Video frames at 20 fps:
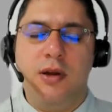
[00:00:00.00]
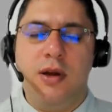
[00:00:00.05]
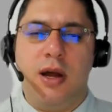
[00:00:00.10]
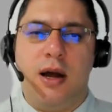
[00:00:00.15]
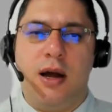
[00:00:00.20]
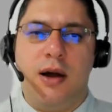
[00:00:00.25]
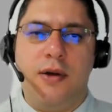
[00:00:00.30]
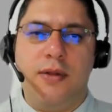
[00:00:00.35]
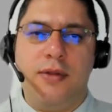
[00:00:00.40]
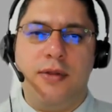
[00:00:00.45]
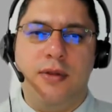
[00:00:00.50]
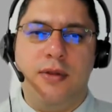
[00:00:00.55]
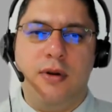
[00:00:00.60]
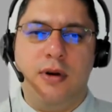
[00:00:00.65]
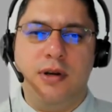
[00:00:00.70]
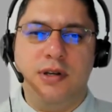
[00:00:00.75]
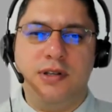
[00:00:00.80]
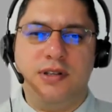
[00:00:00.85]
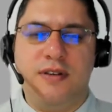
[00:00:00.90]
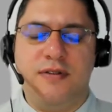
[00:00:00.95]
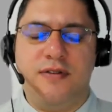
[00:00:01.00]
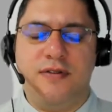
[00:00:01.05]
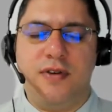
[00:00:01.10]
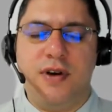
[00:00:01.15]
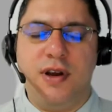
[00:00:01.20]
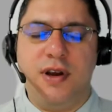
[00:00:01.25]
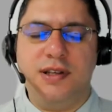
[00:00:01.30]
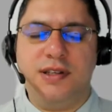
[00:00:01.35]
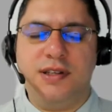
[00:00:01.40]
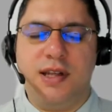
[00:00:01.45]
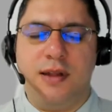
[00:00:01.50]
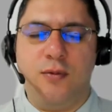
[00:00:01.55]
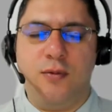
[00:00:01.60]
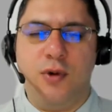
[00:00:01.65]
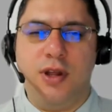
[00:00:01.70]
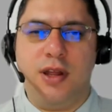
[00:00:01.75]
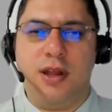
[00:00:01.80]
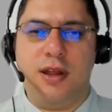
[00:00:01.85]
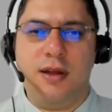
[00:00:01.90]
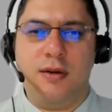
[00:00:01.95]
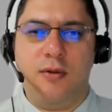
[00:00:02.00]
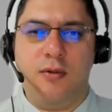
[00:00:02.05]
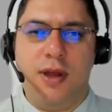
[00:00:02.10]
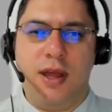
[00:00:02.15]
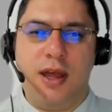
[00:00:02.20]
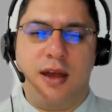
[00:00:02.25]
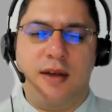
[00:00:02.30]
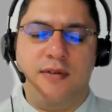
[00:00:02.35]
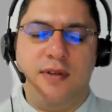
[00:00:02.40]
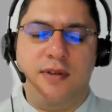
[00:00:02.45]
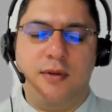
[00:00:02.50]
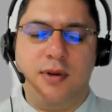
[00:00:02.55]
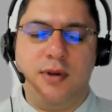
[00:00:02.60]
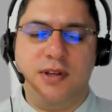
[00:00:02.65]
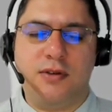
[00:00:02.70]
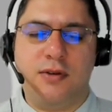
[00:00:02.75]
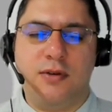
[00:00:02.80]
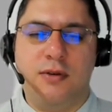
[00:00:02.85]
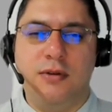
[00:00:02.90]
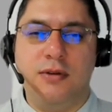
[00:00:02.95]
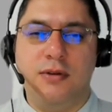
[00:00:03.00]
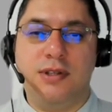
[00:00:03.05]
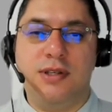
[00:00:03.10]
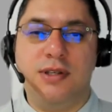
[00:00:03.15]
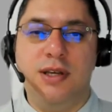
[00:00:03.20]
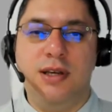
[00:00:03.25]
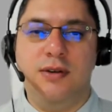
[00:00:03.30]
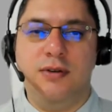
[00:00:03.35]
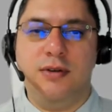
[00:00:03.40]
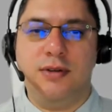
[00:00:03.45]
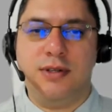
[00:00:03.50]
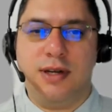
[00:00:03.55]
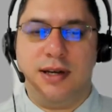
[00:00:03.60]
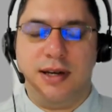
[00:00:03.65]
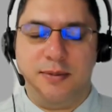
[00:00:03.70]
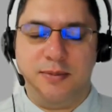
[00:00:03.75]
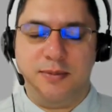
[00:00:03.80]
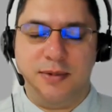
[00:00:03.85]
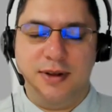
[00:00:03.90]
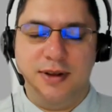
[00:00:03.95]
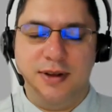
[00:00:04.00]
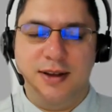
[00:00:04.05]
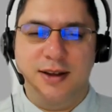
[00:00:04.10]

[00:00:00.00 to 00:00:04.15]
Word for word: uh, there's a phrase that we, we have that is called tico time,